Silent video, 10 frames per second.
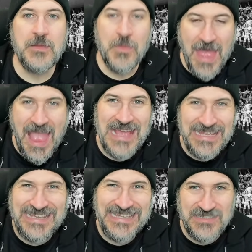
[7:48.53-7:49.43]
that
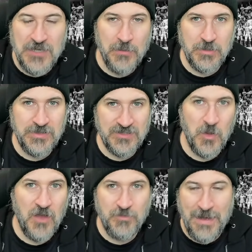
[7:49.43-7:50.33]
AEW is
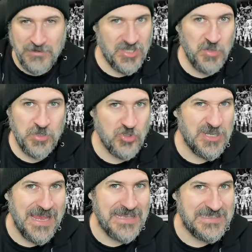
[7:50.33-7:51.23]
worth about
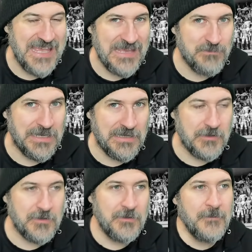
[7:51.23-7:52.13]
$288
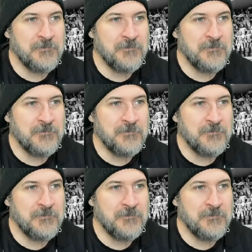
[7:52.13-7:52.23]
million.